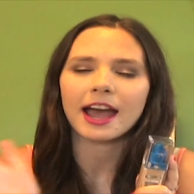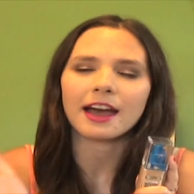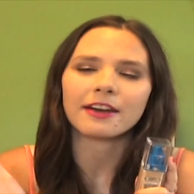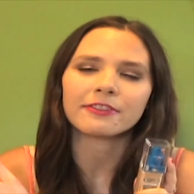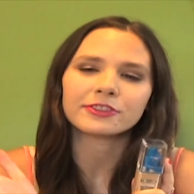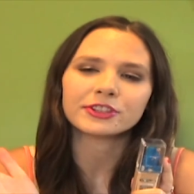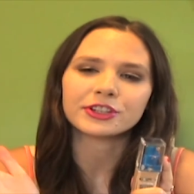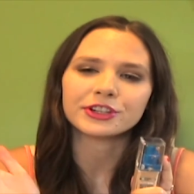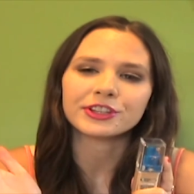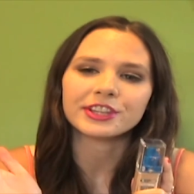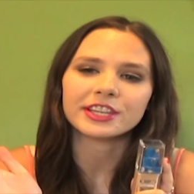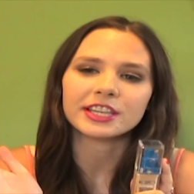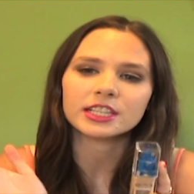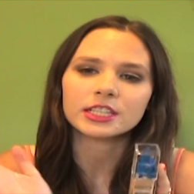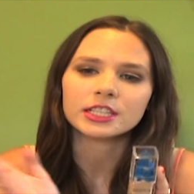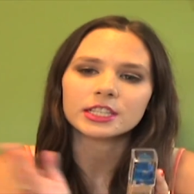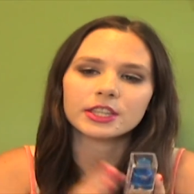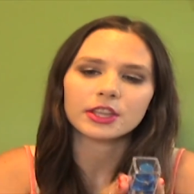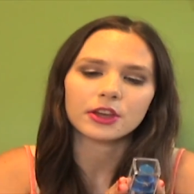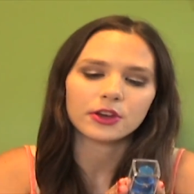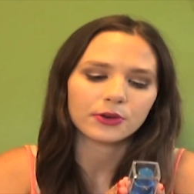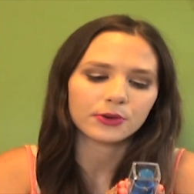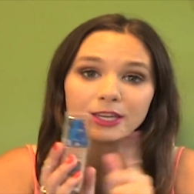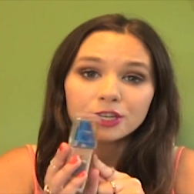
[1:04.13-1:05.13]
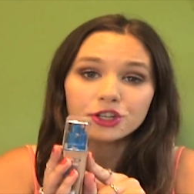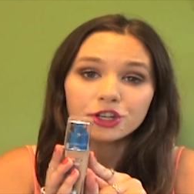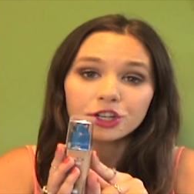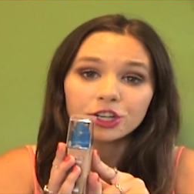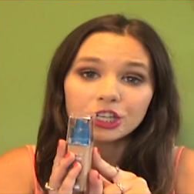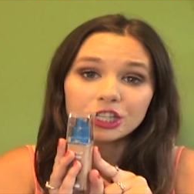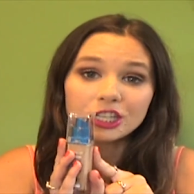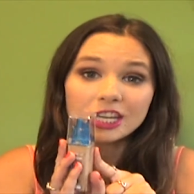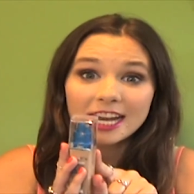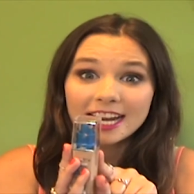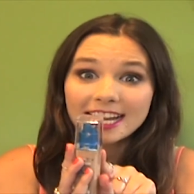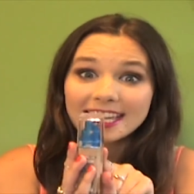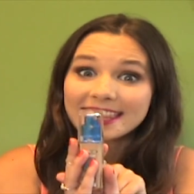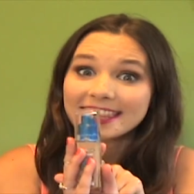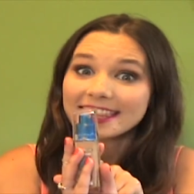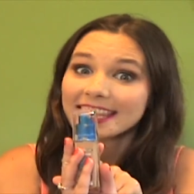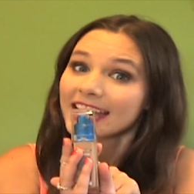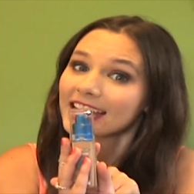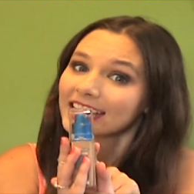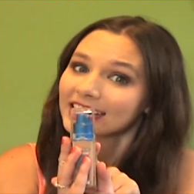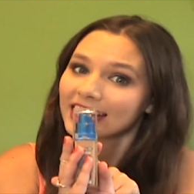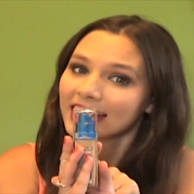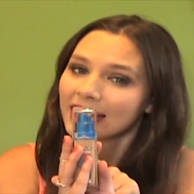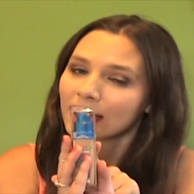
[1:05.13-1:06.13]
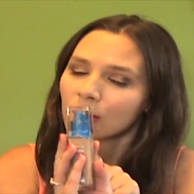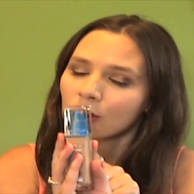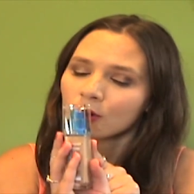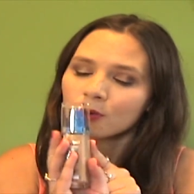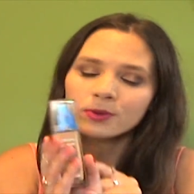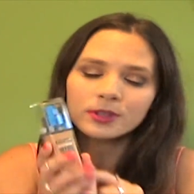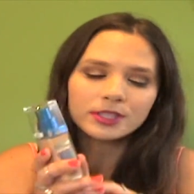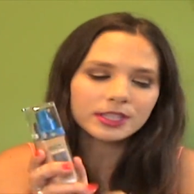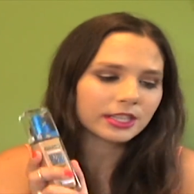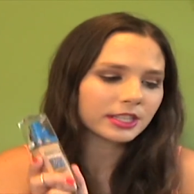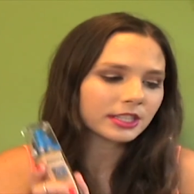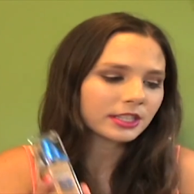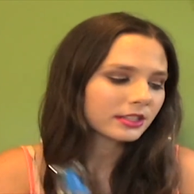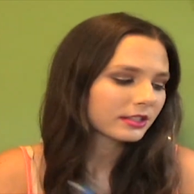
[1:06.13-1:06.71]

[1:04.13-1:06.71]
after this though. Be sure to check that out.